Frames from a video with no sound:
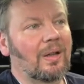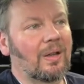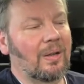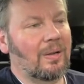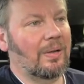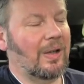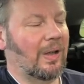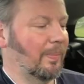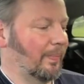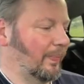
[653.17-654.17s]
yeah, I'll
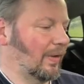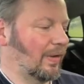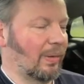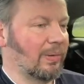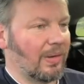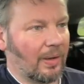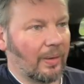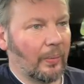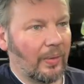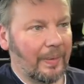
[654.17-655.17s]
keep soldering
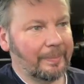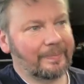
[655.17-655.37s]
on with it.